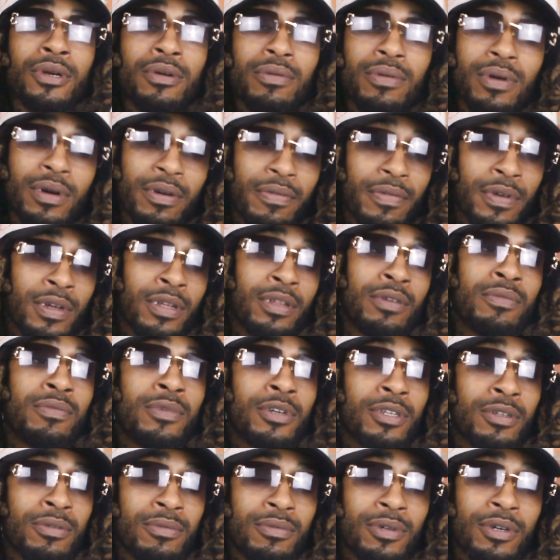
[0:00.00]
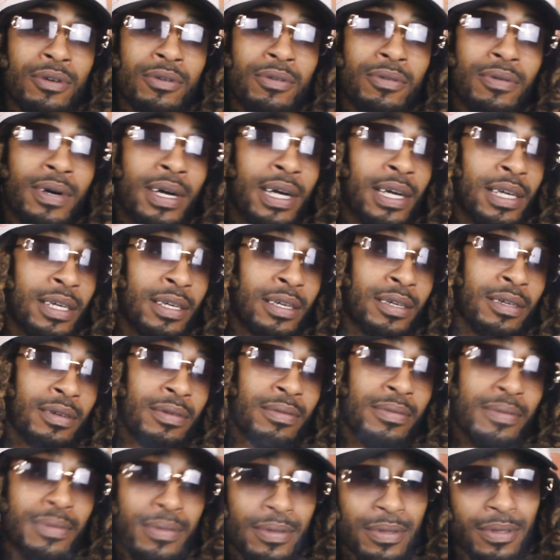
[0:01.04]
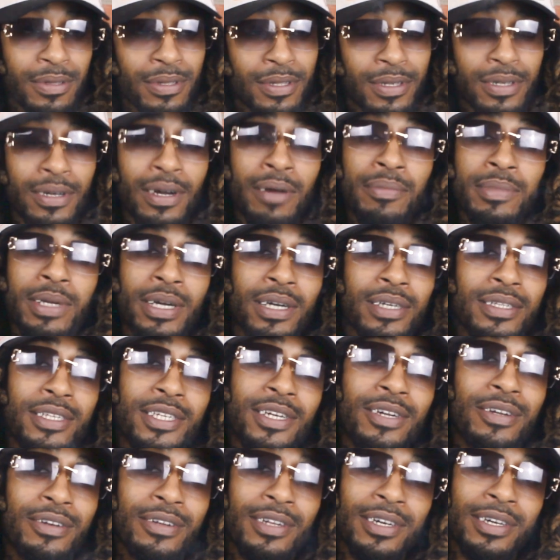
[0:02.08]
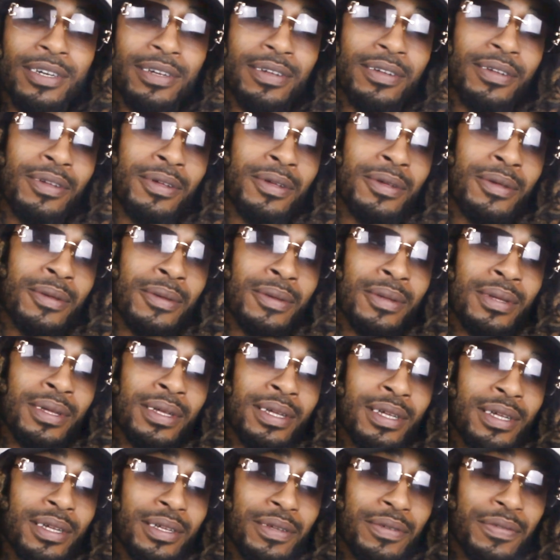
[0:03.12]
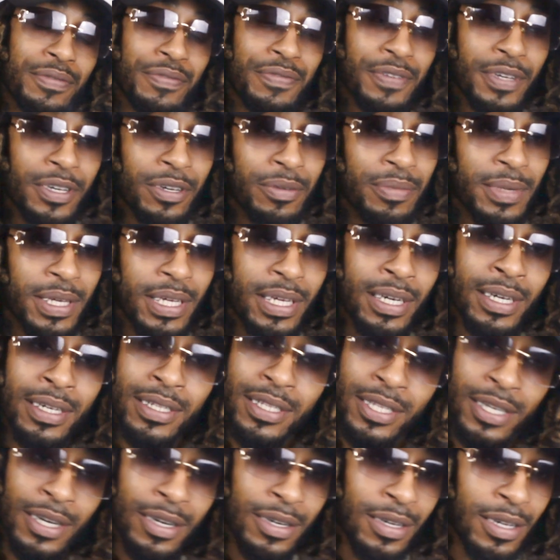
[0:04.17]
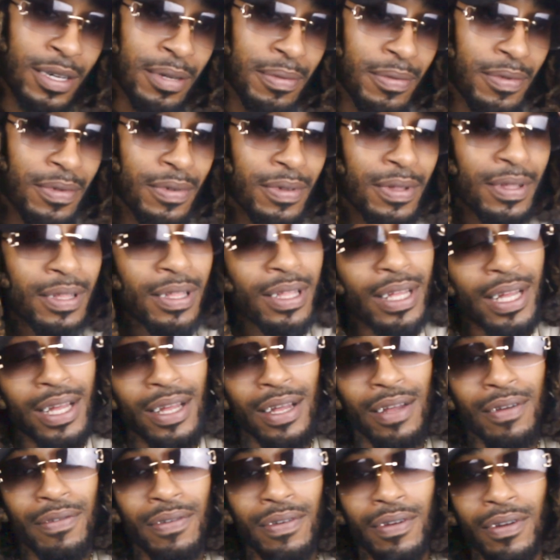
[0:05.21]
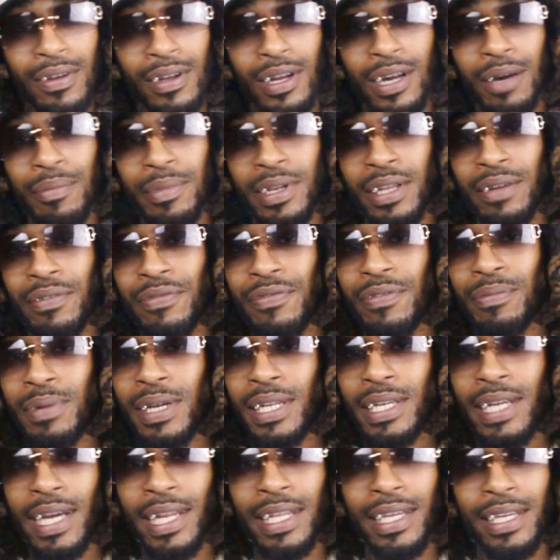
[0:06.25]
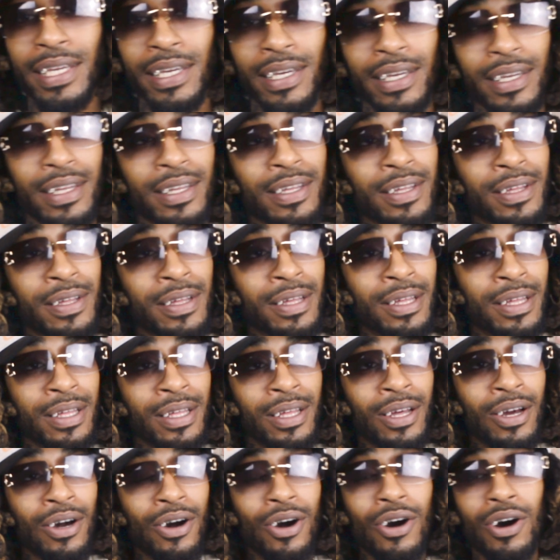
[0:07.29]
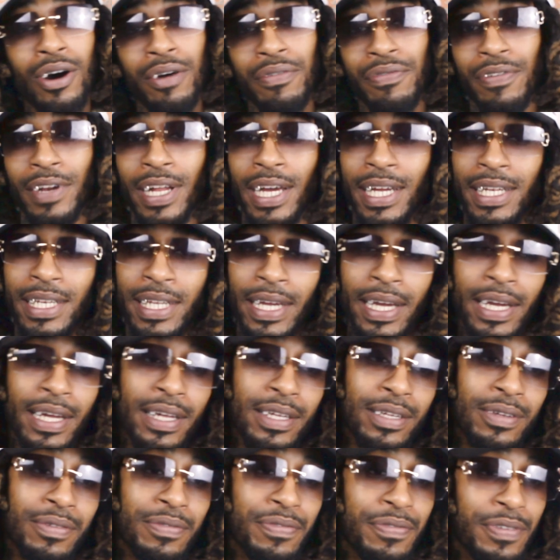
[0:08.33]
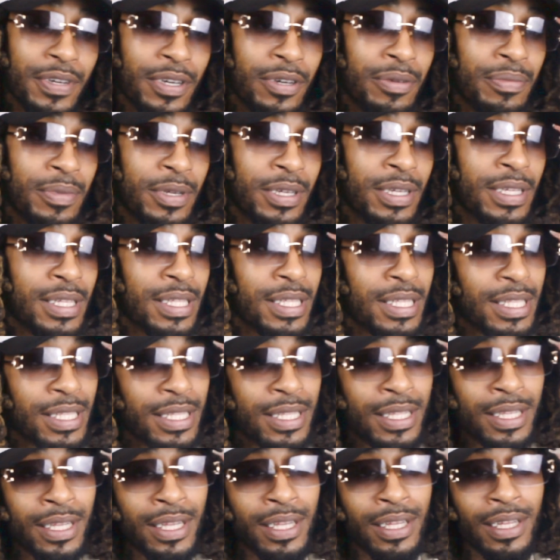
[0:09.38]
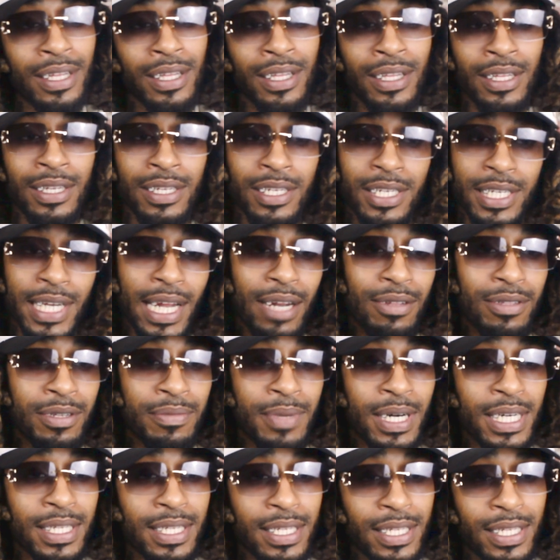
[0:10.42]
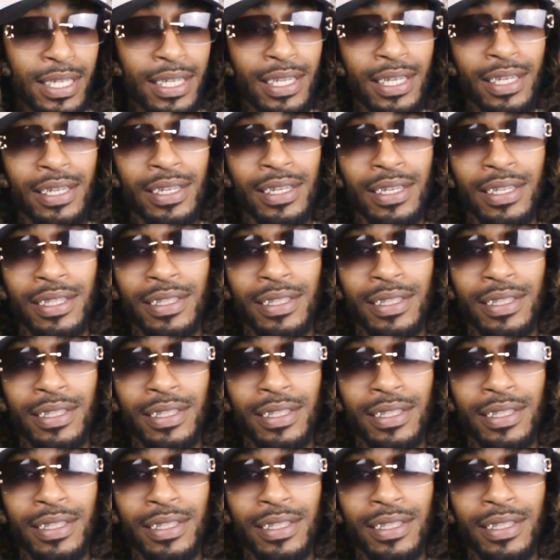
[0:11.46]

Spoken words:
Well, if anyone don't know who I am, I'm Yung TurnUp. You feel me? Yung TurnUp. Coming in from Connecticut. Hard for that, you feel me? Shout out to my city.